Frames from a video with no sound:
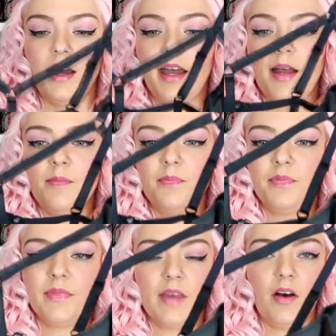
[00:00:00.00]

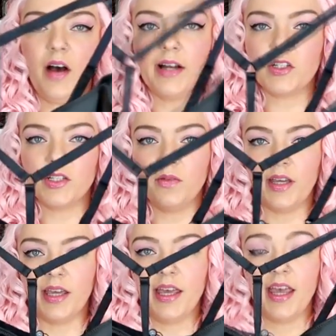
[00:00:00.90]
I just love
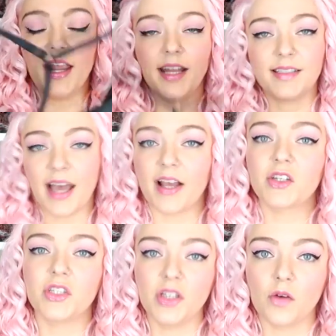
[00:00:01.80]
it. It's
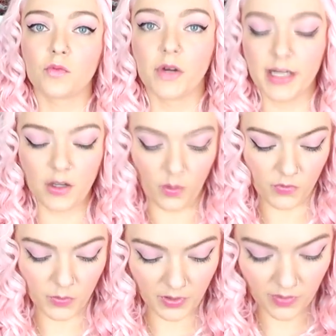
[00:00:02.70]
actually really
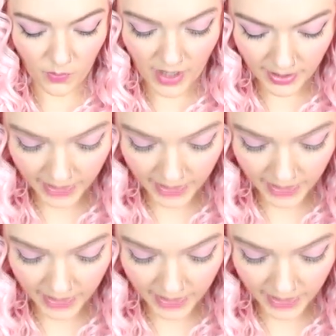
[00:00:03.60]
comfortable as well.